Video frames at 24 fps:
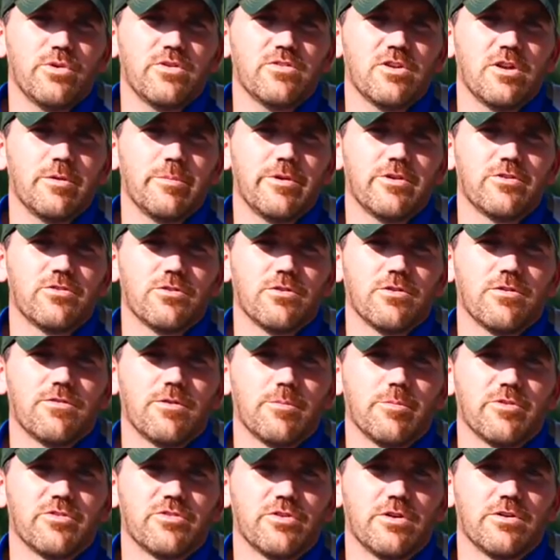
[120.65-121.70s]
reason I measure
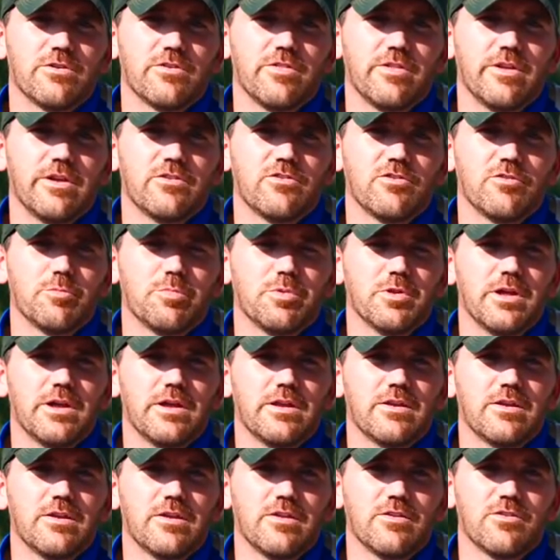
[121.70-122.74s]
from the center to the edge of the
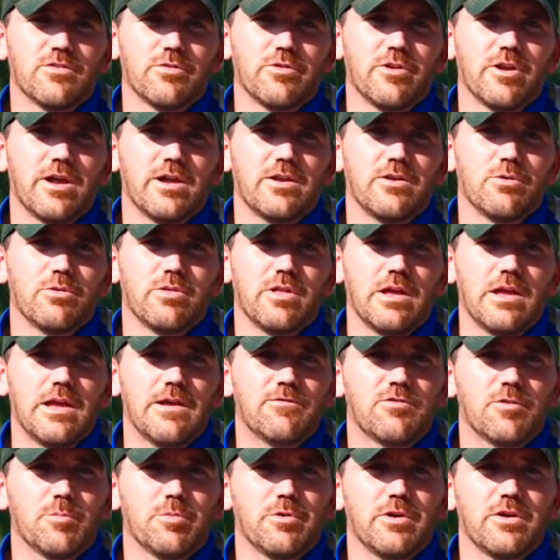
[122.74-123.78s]
plate is so that I know that
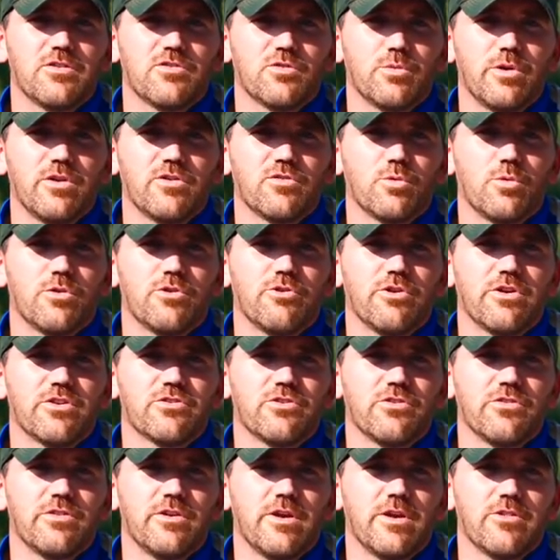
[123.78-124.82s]
if the plate swings one
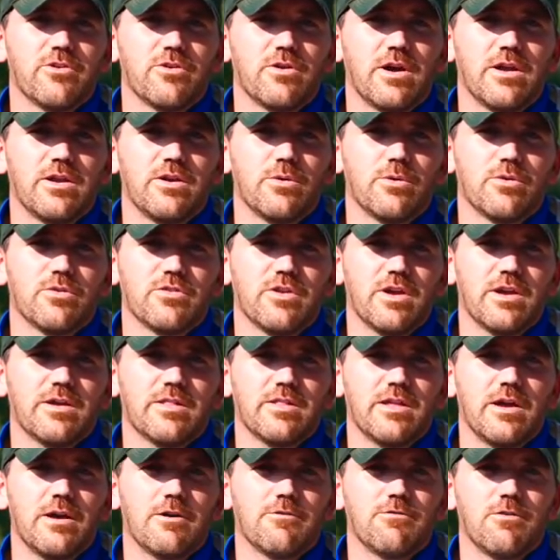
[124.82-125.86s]
direction or the other, I know
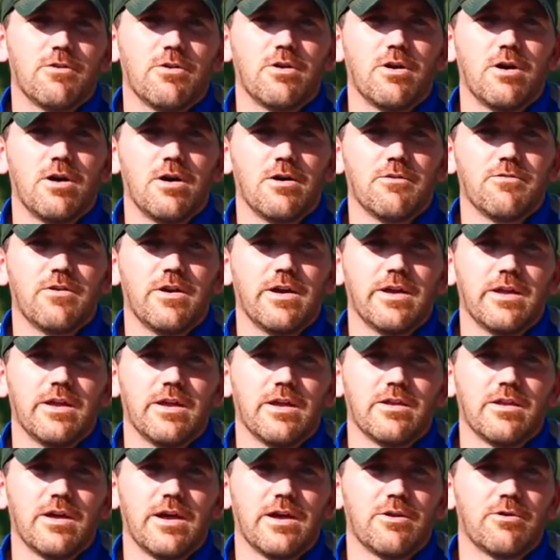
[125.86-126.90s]
exactly how far off I
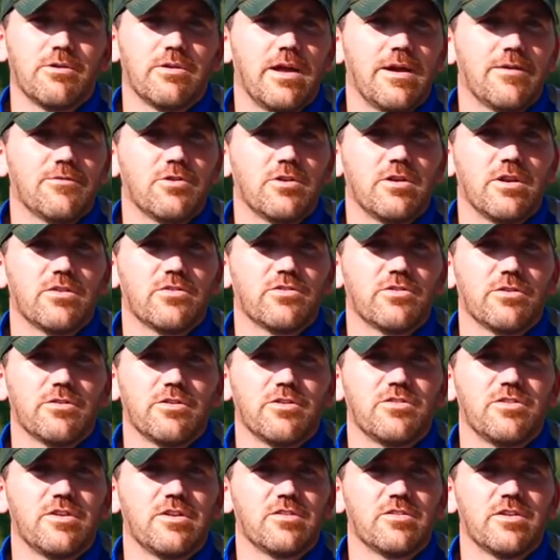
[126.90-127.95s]
hit. I don't have to
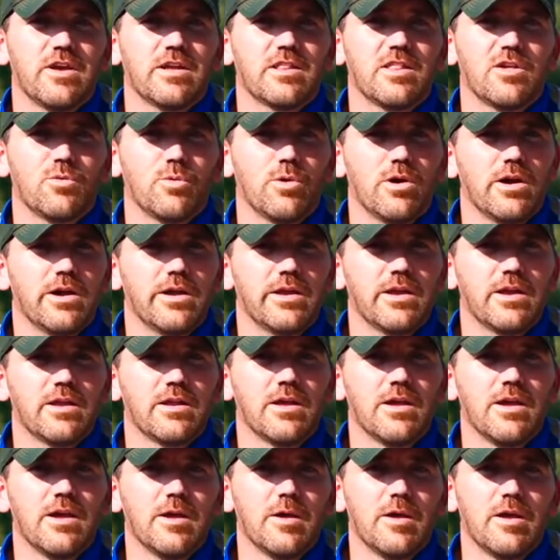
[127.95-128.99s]
necessarily see exactly where I
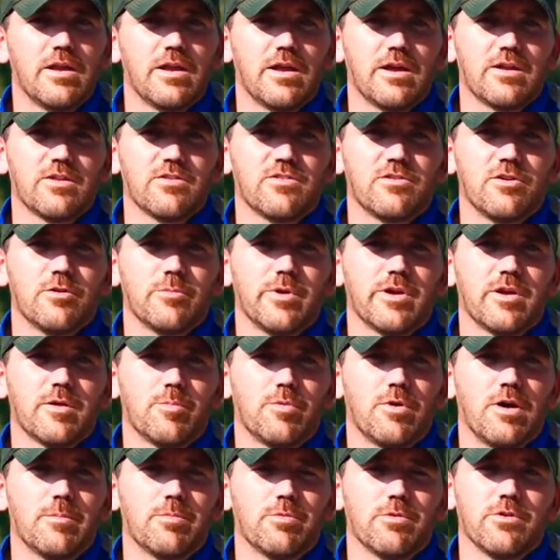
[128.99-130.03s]
hit, and I can still make a
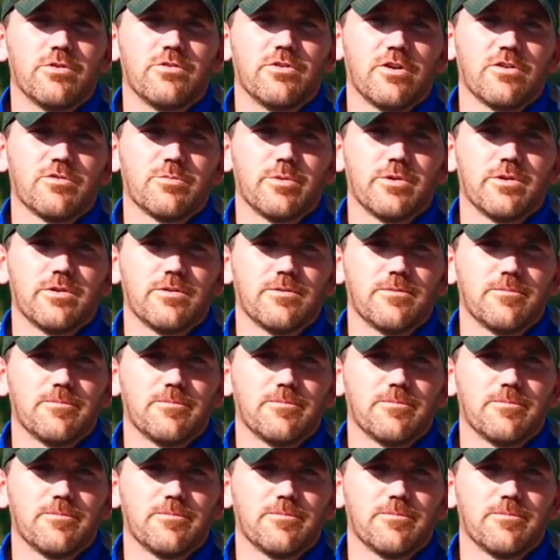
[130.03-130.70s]
proper adjustment.